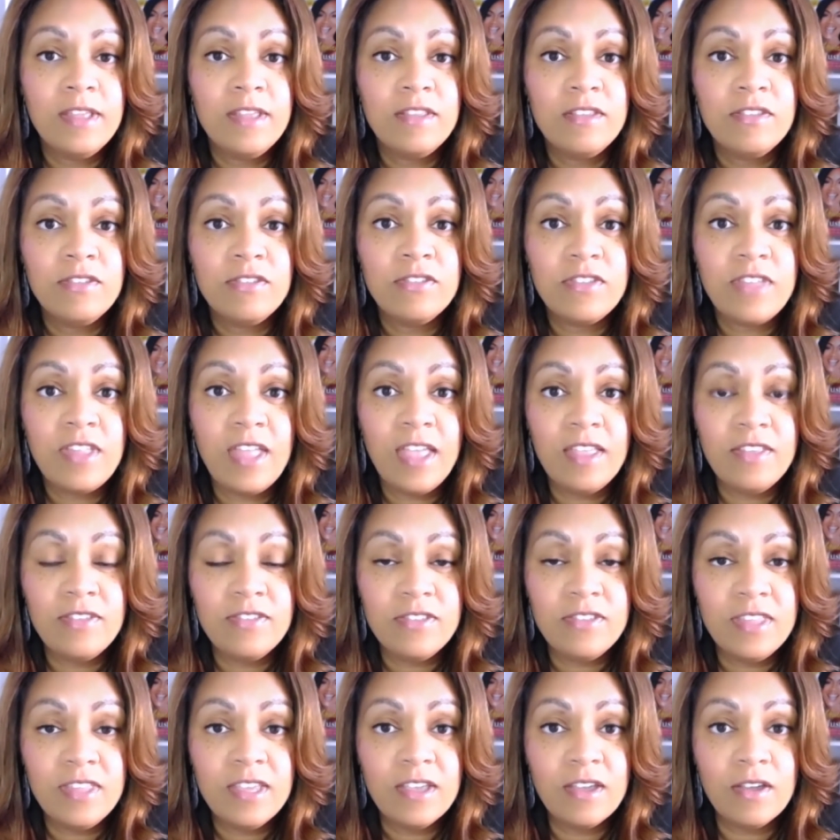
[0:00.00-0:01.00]
stay
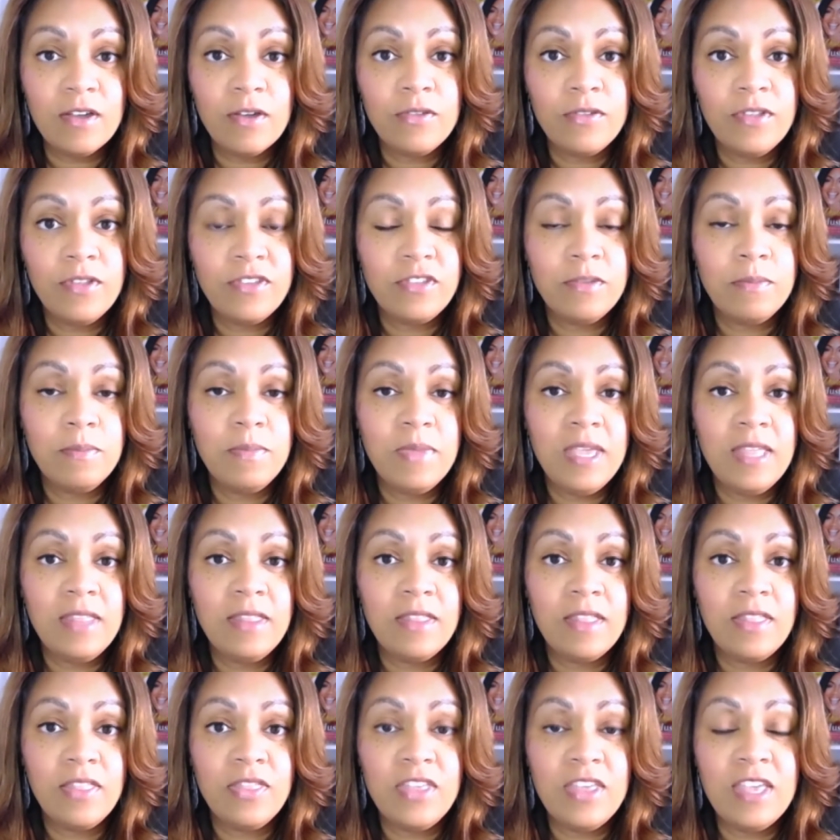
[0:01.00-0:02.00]
still doesn't mean
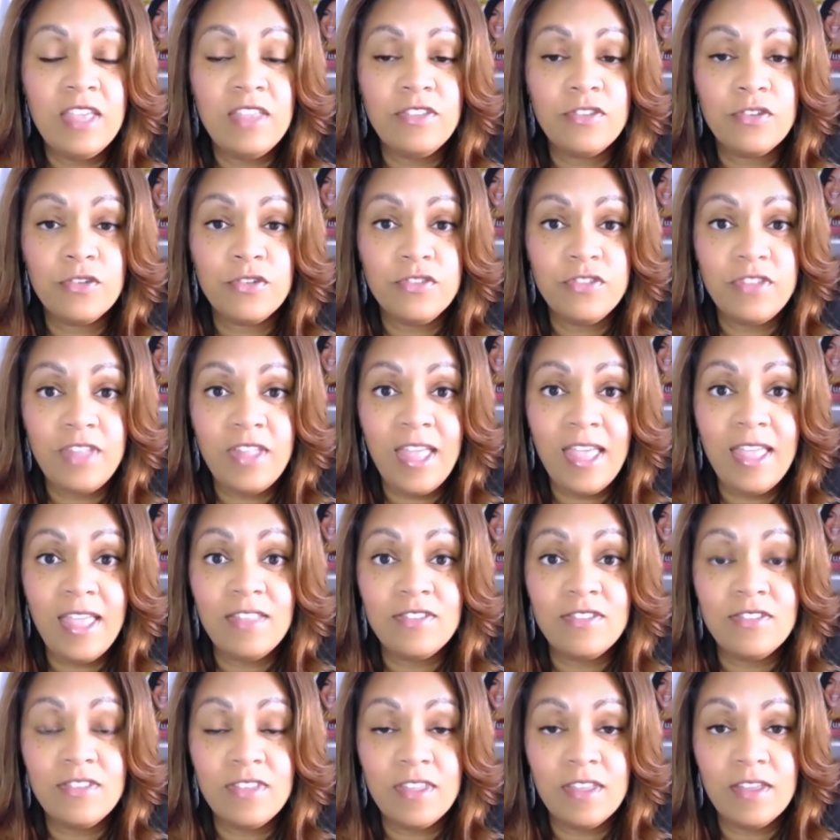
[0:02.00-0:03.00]
that things are staying
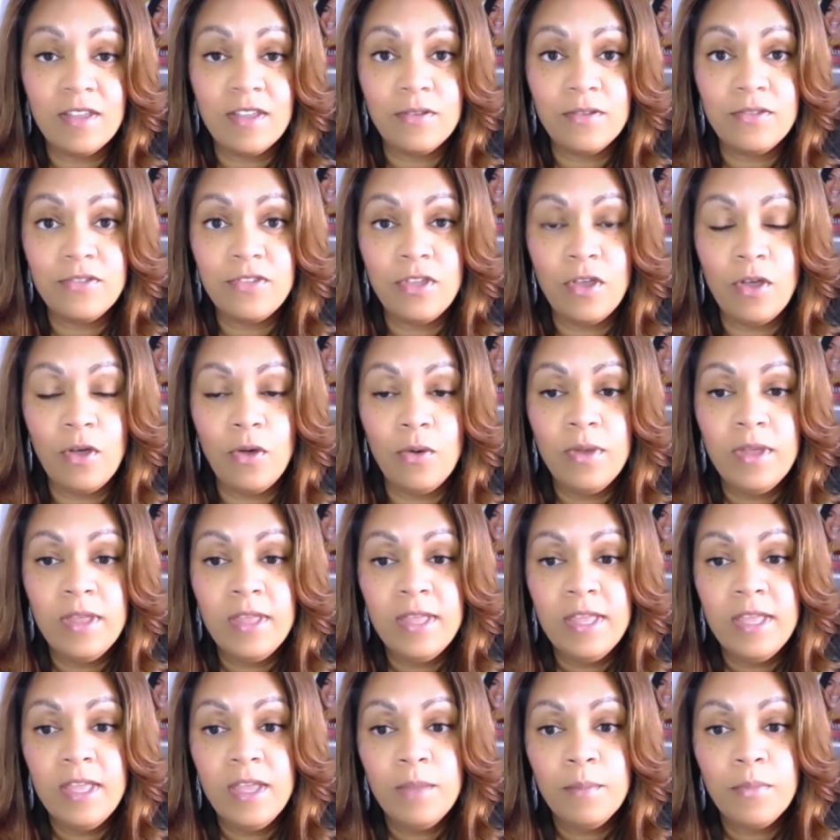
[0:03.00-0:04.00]
still. So
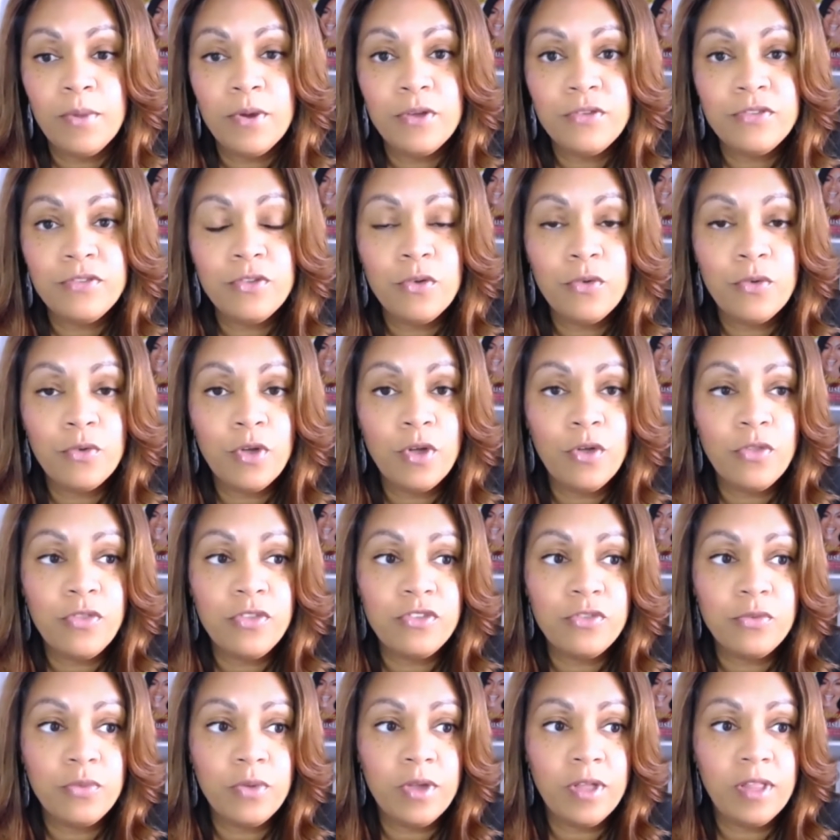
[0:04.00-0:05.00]
personal growth
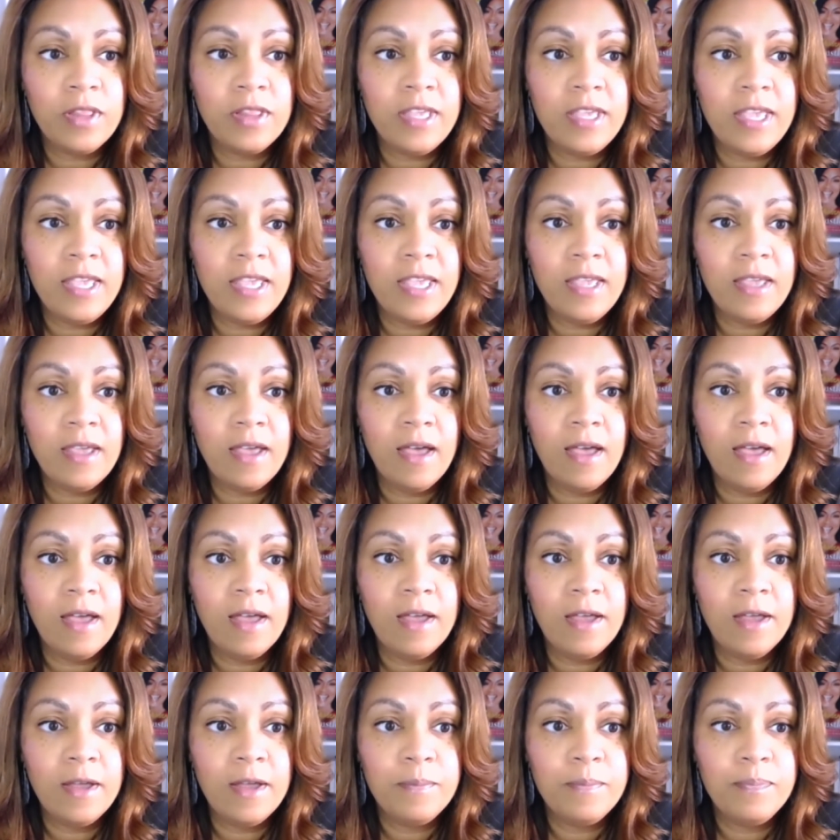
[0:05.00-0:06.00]
is really,
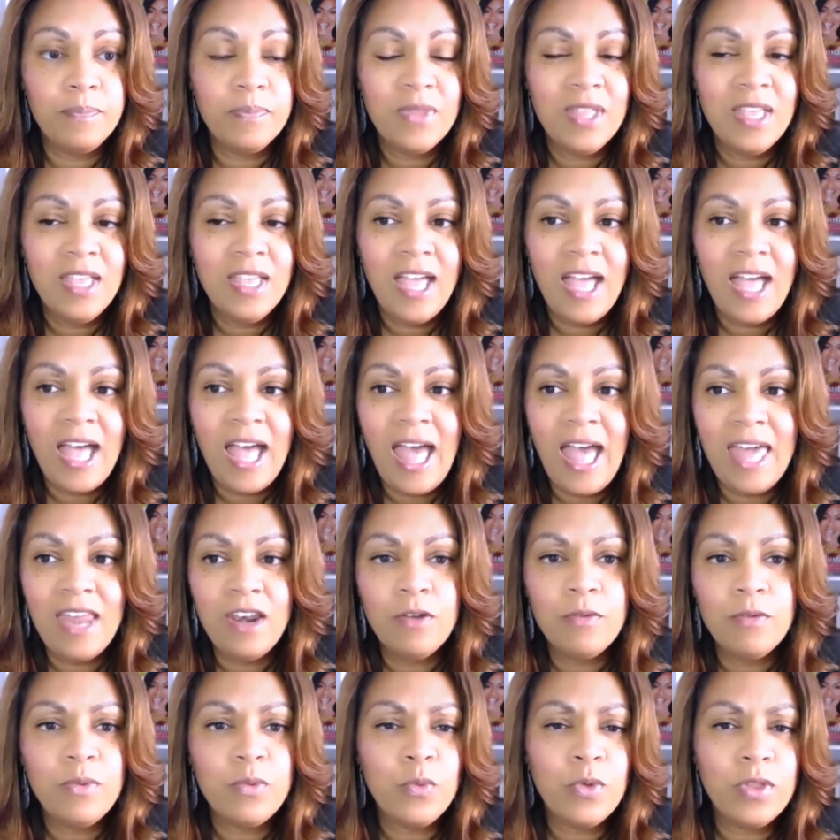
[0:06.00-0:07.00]
um, I
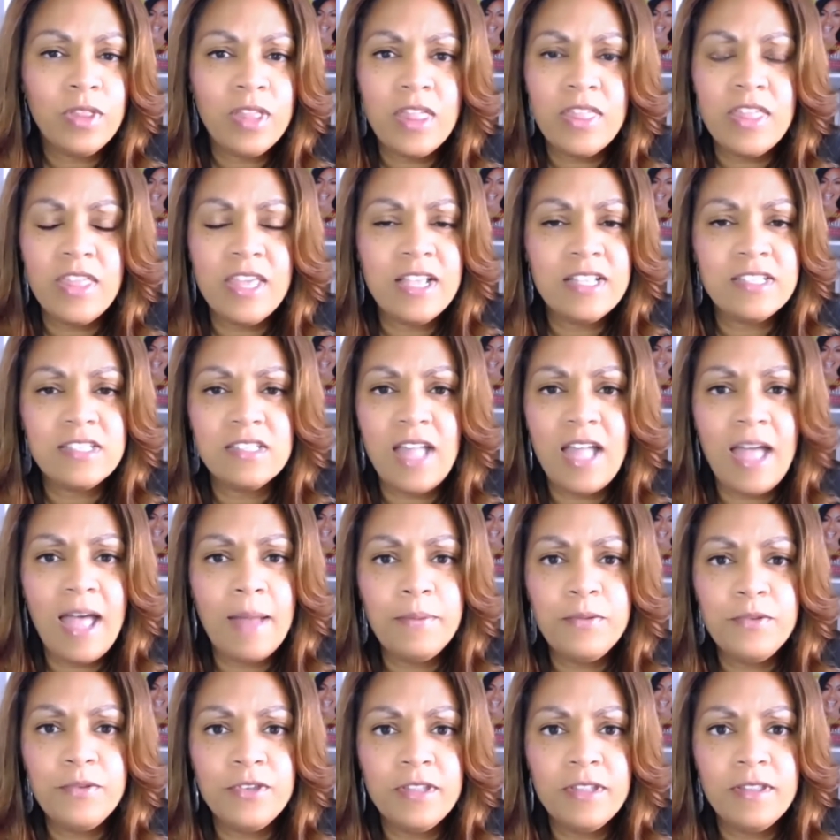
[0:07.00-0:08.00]
don't really think is an
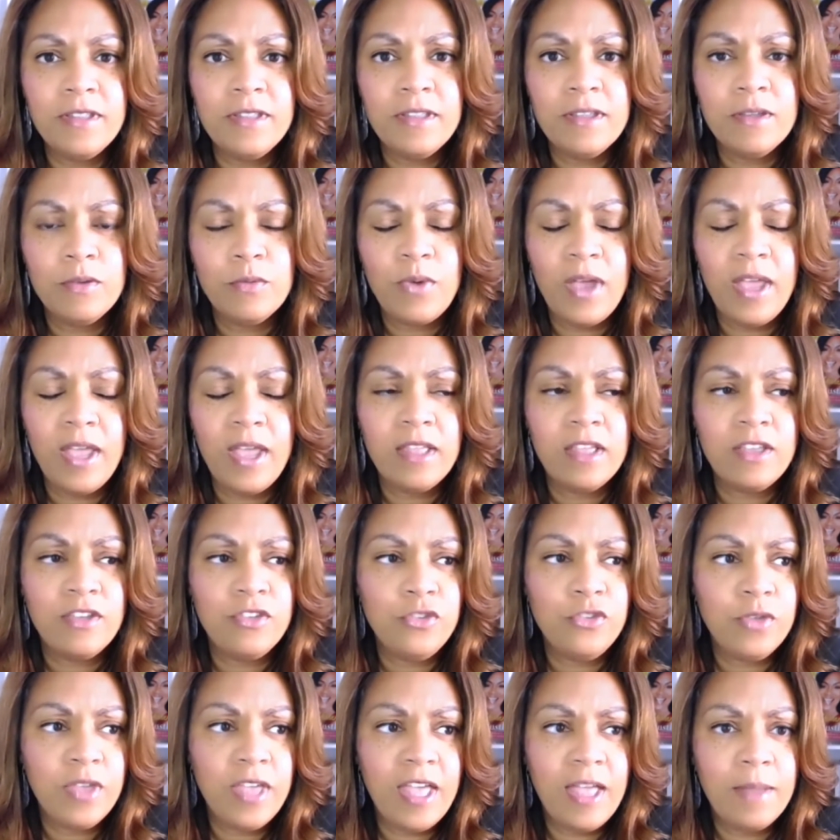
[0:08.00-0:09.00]
option right? Because
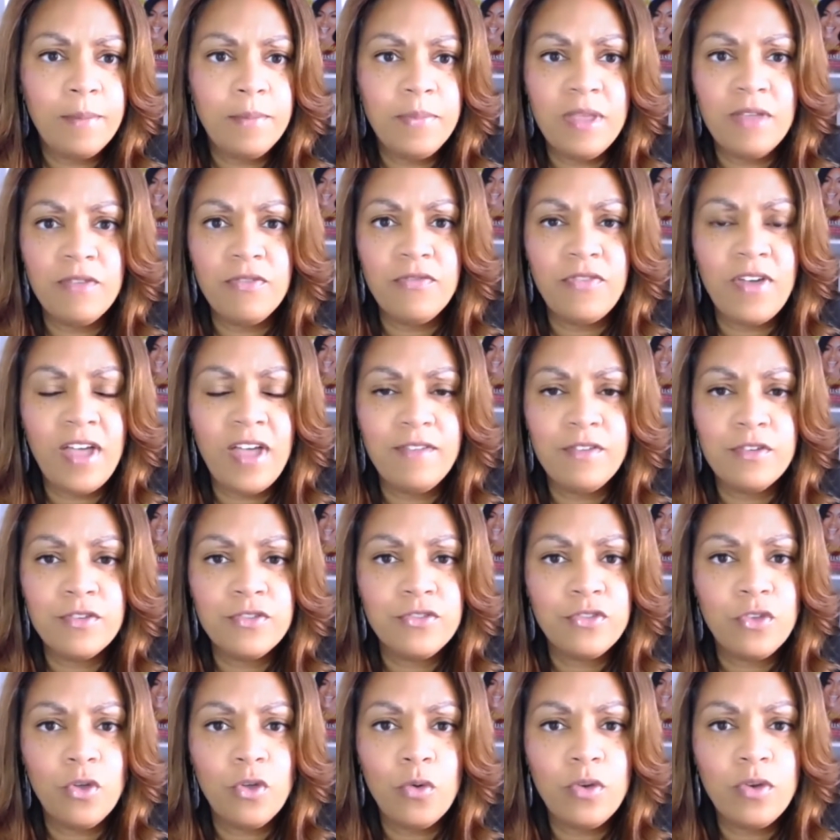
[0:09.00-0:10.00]
you can't be at five
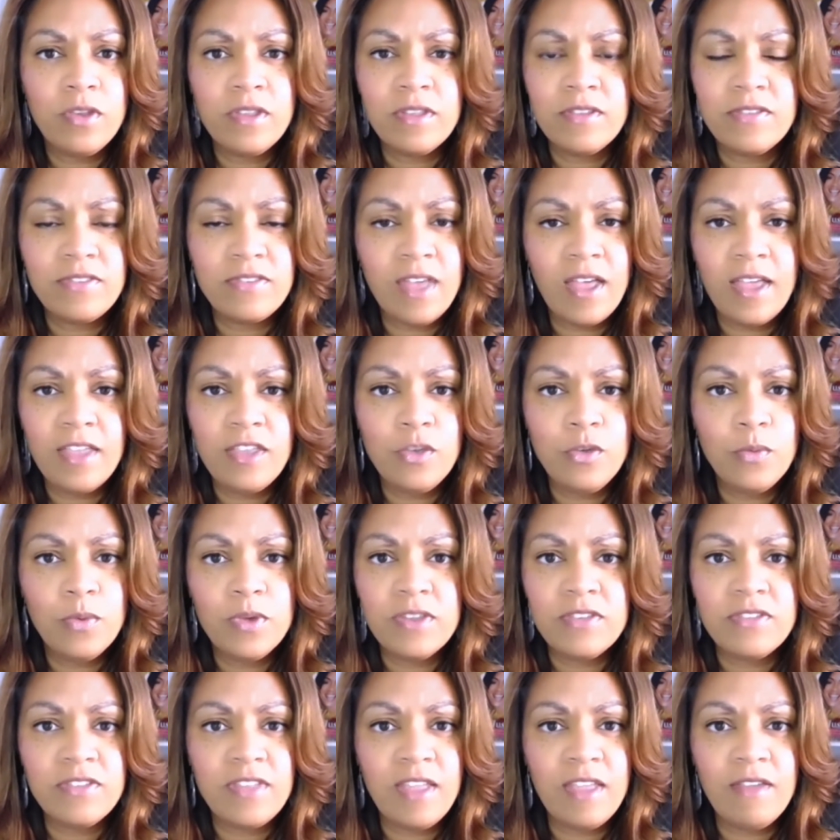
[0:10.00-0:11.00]
years old and decide you want
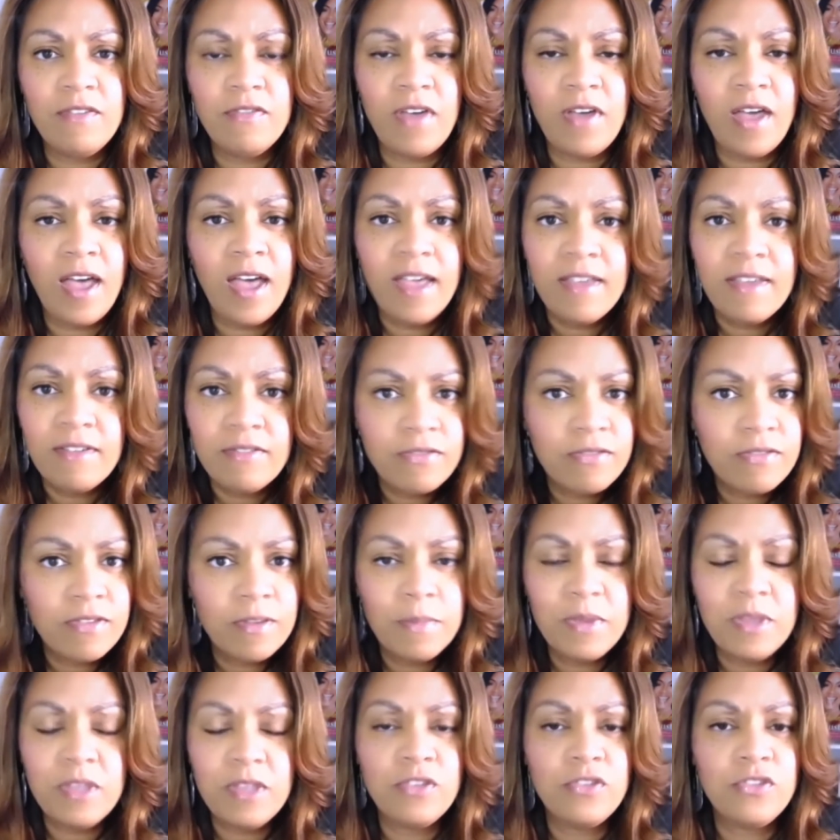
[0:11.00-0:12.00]
to stay five. I
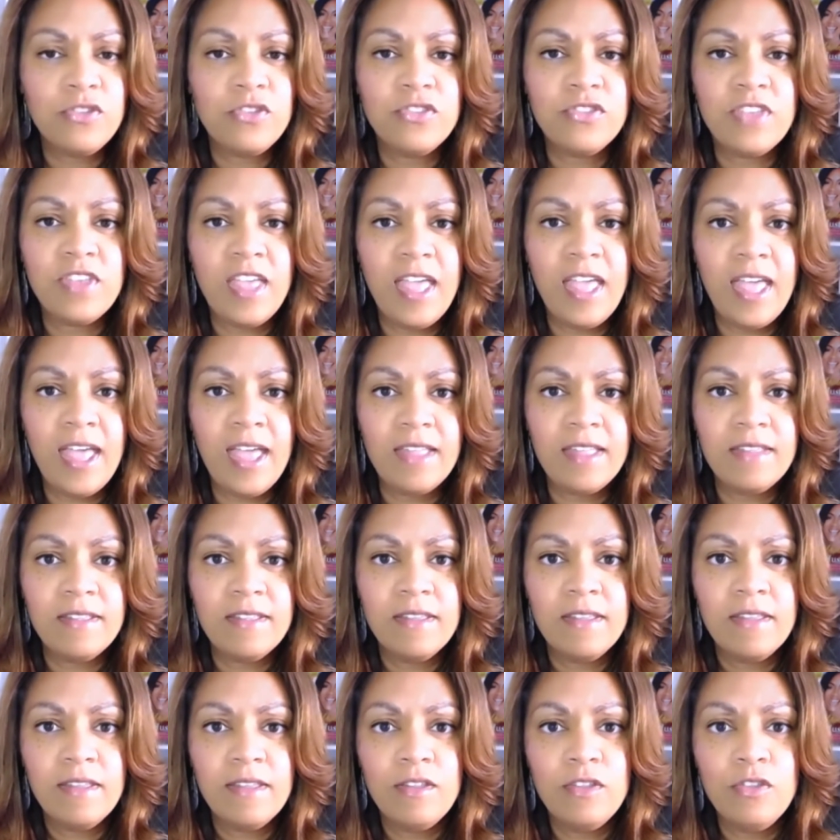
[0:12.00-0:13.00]
mean, you just can't
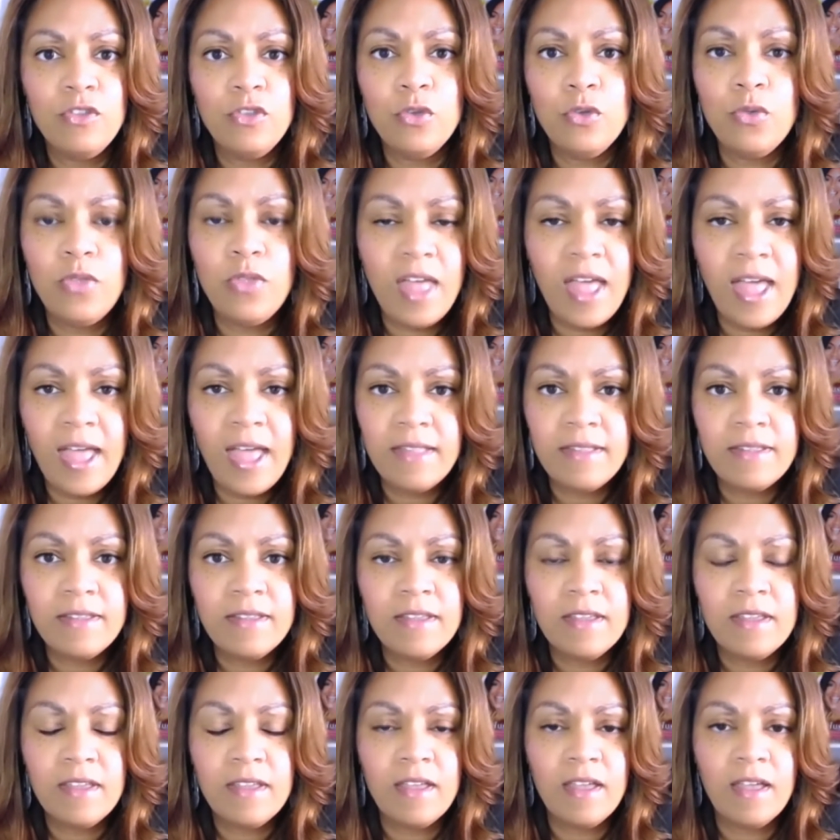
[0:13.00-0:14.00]
do that.
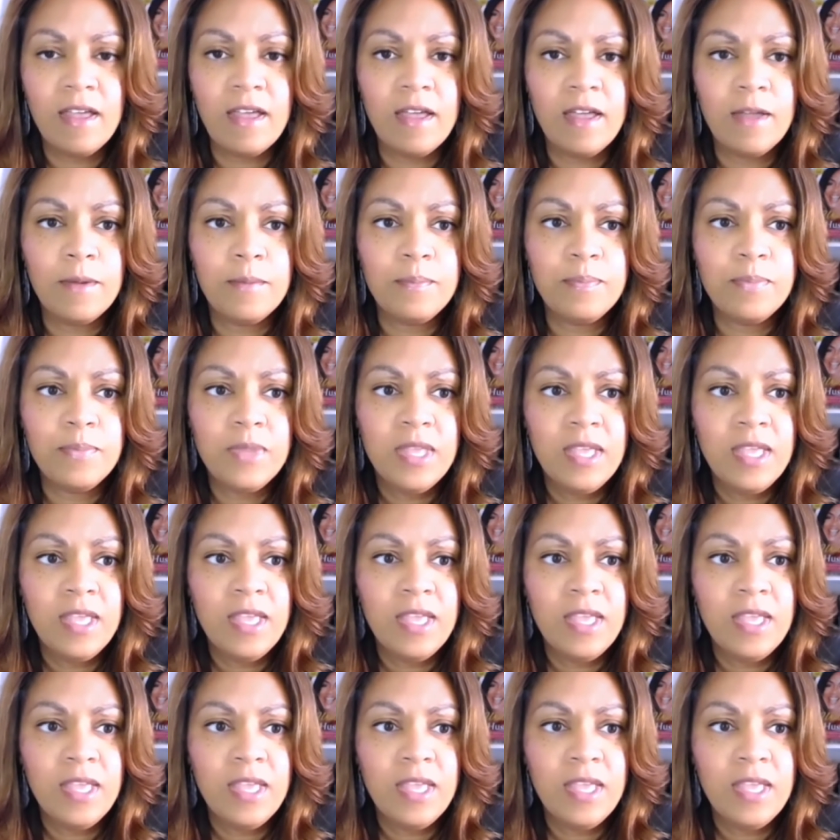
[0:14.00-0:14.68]
Um,